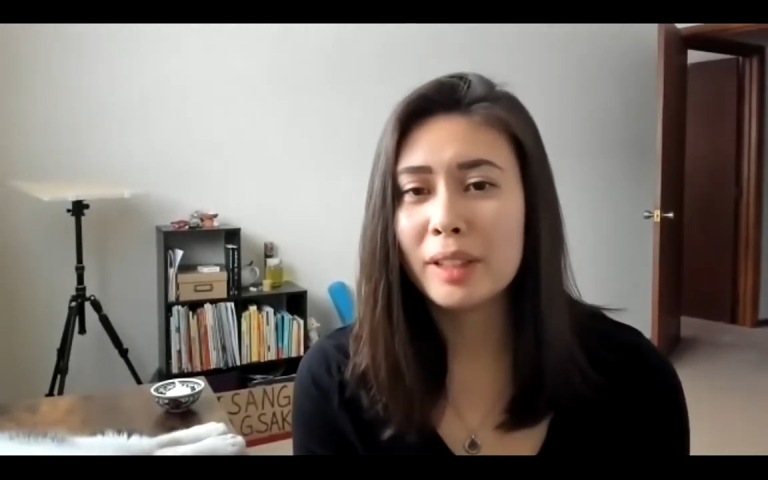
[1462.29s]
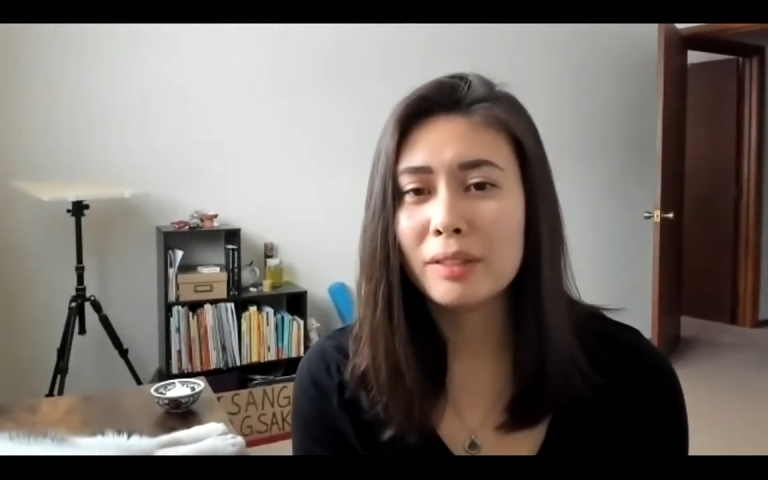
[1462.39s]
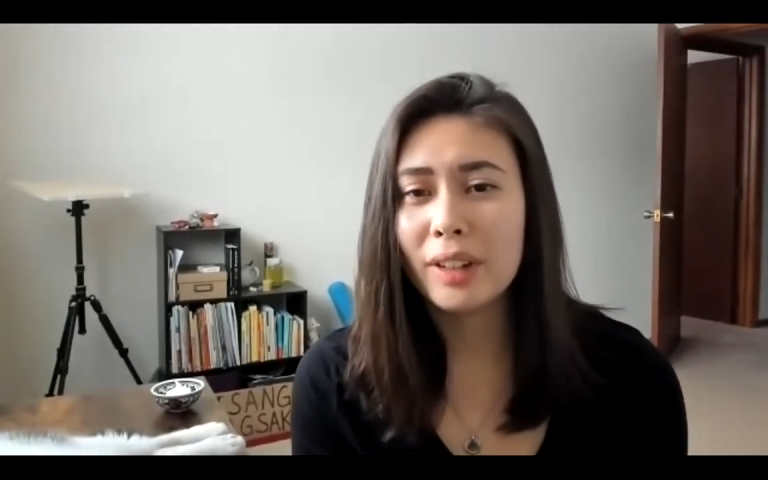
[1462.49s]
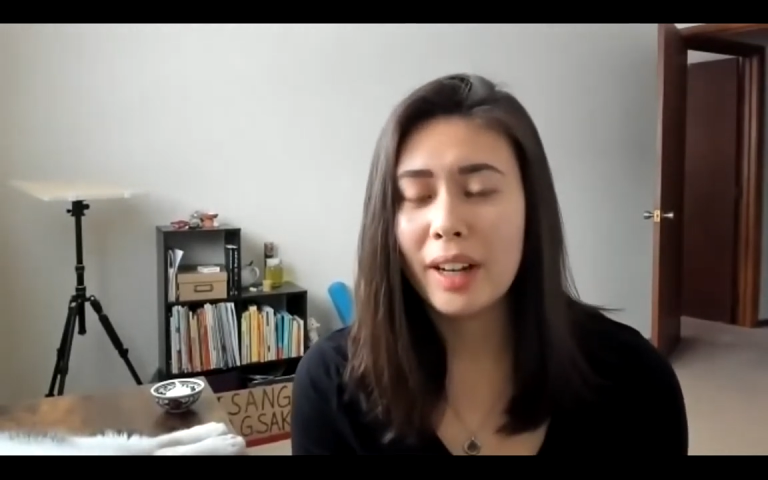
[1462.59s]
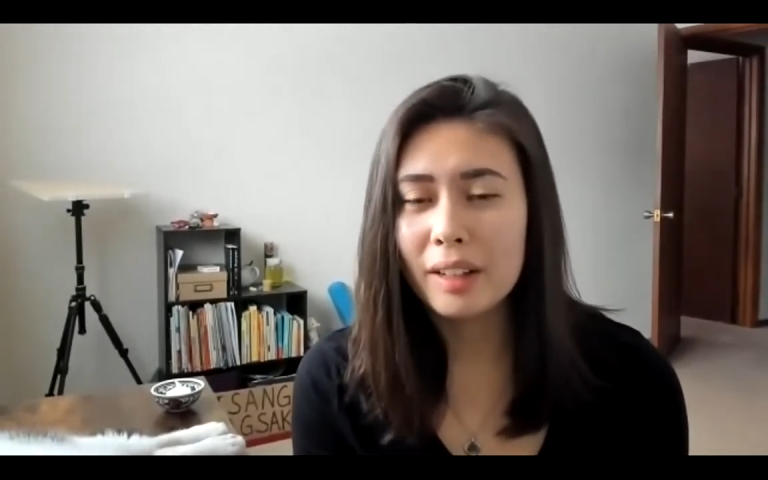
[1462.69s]
then
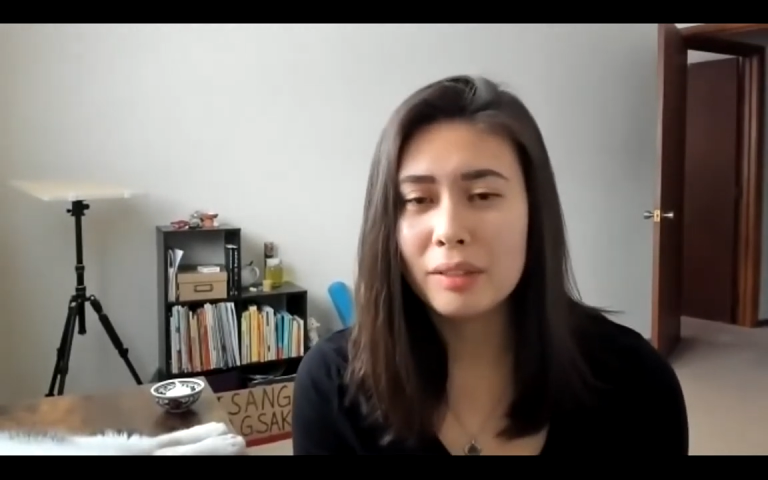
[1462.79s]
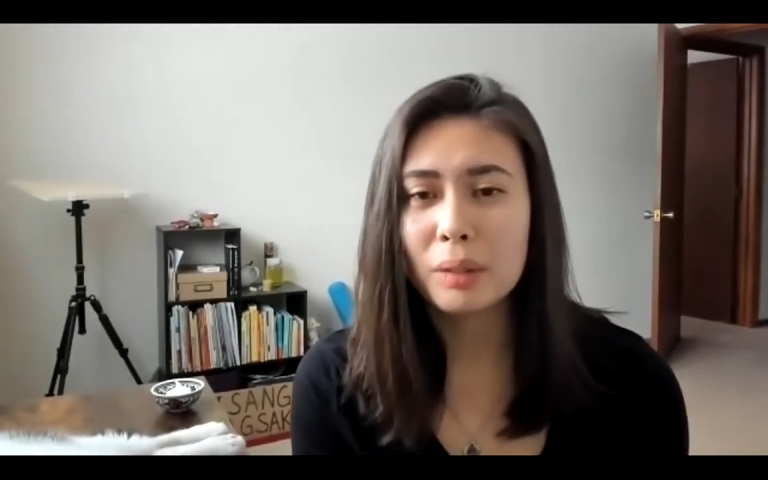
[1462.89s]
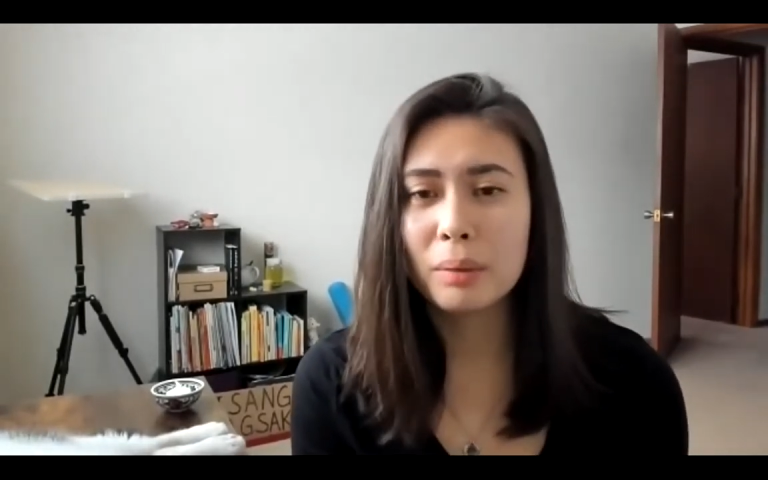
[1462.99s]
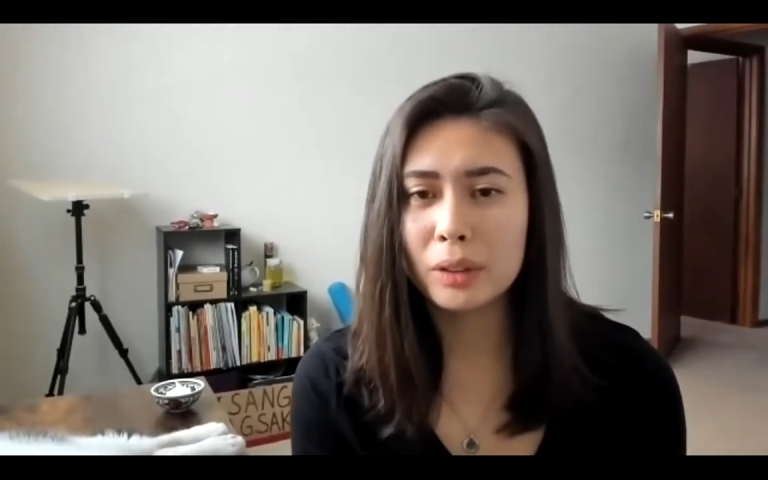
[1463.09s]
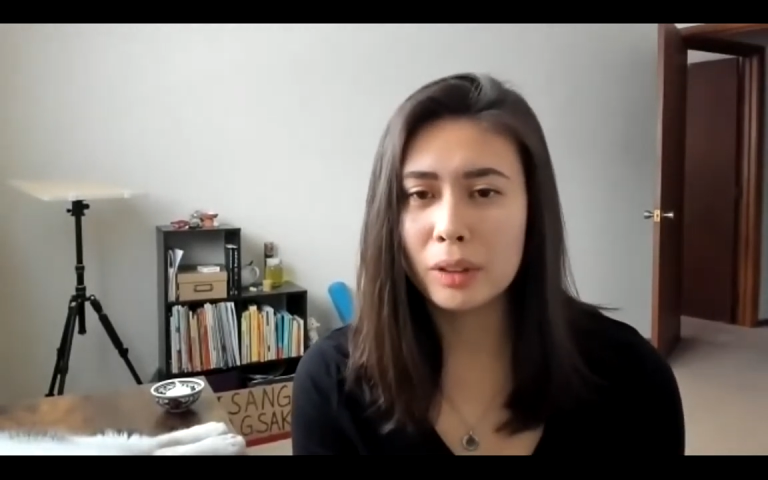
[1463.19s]
for
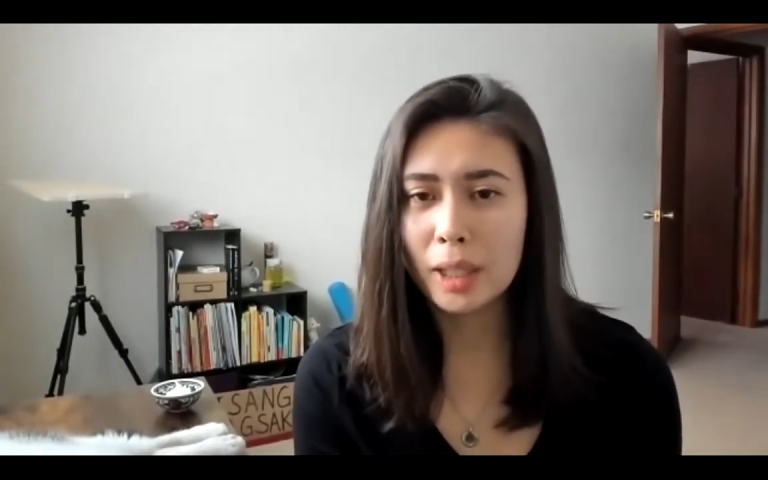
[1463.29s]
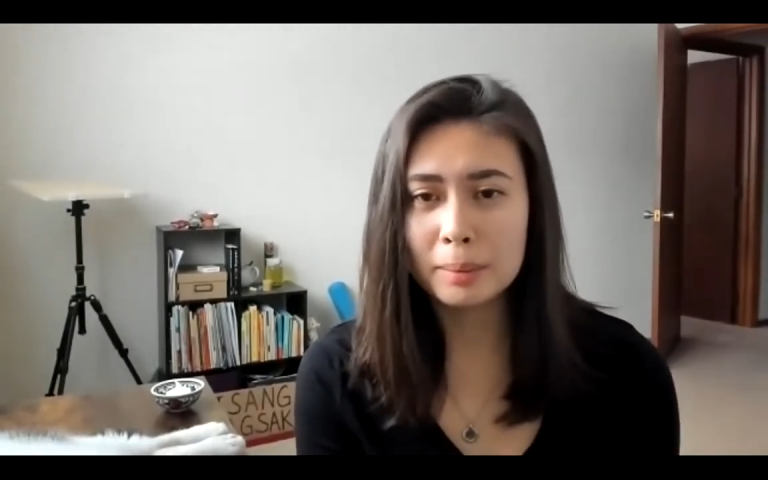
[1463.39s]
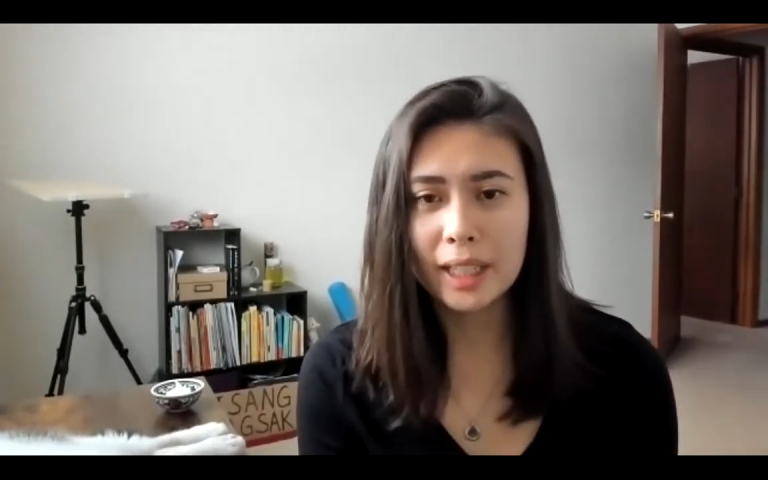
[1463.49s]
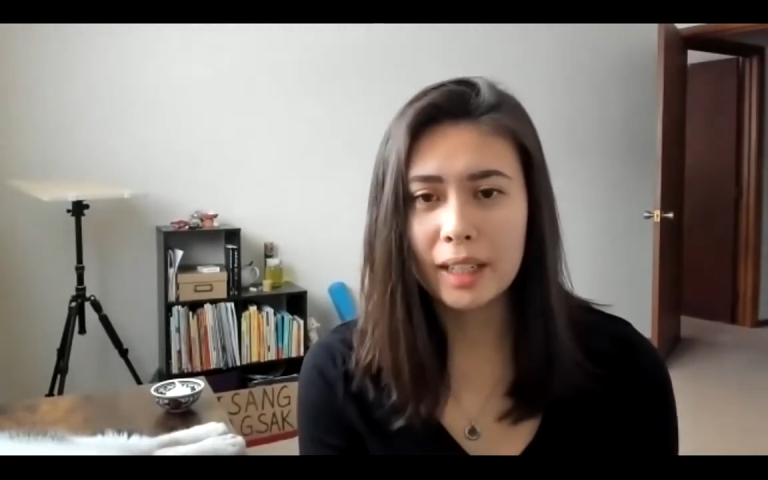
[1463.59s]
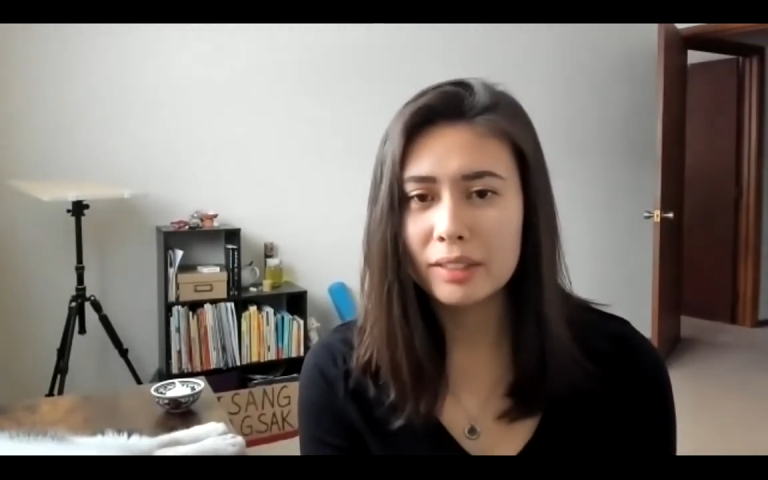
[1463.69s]
everyone who
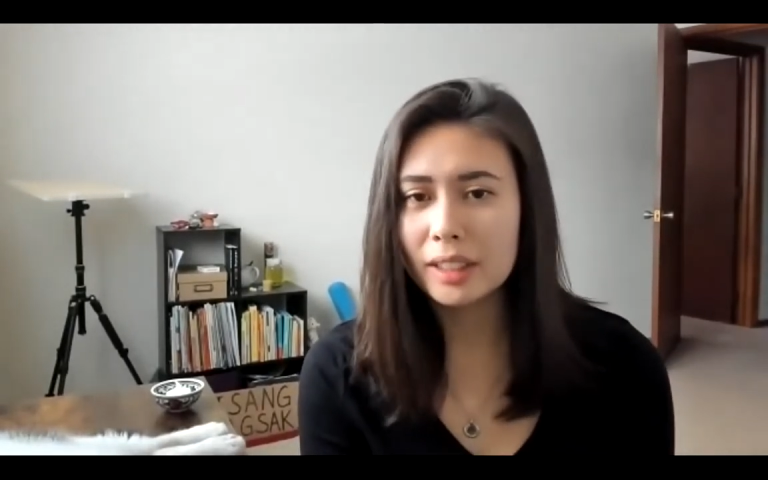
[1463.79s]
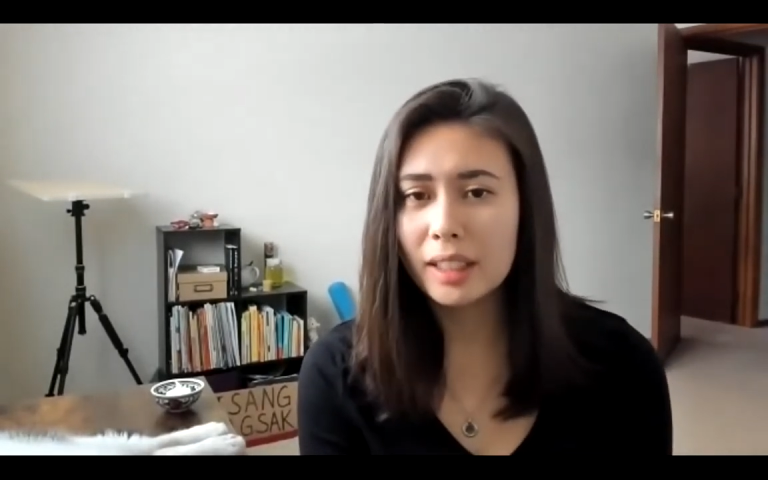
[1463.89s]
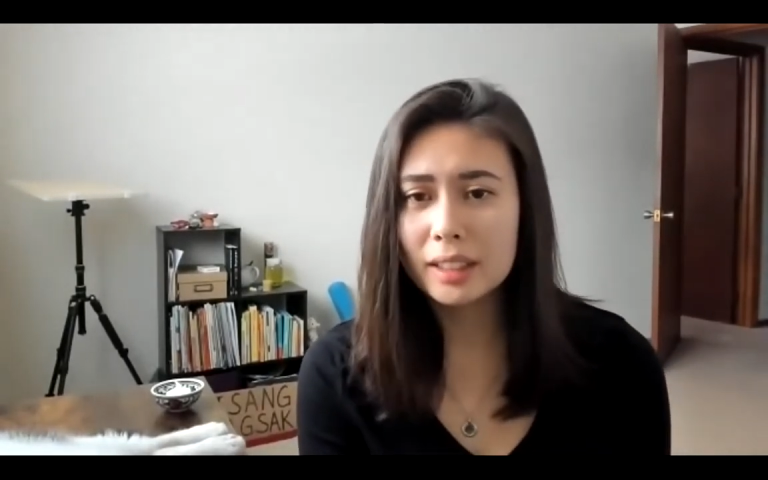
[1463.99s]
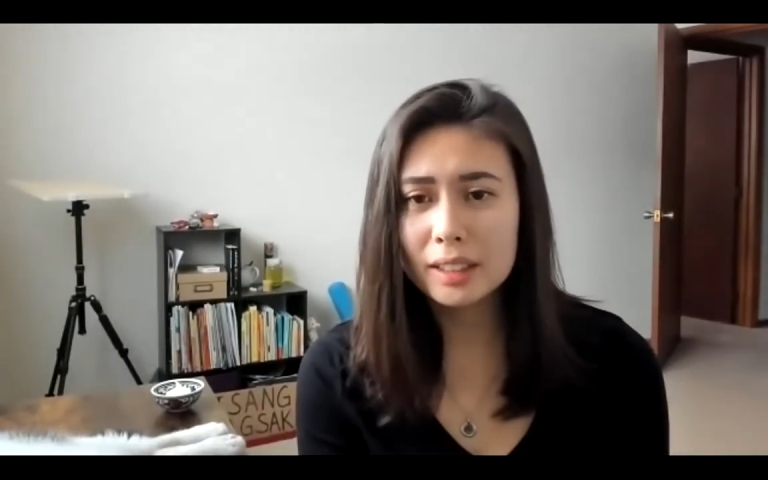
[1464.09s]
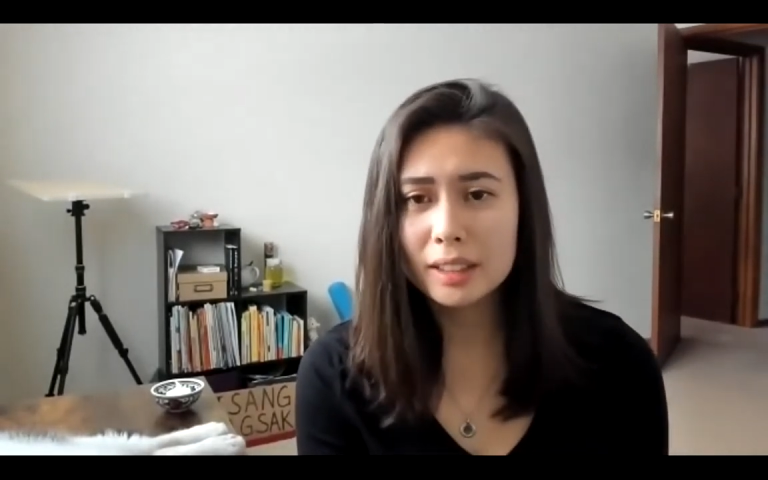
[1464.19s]
comes after
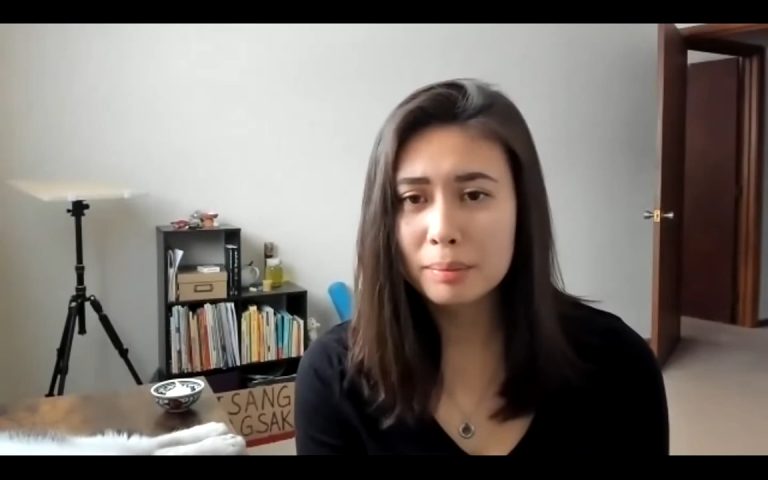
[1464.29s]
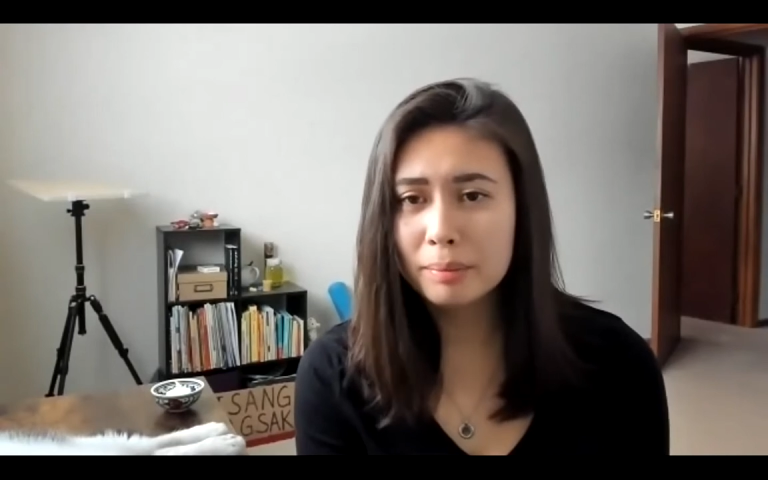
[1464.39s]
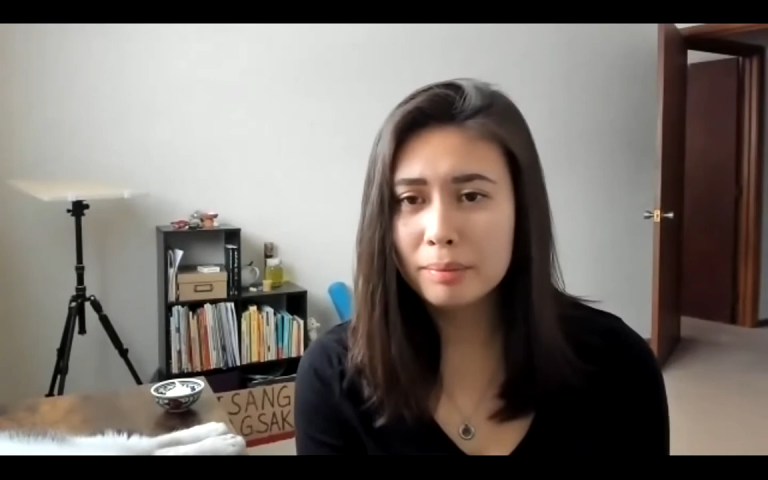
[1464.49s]
us.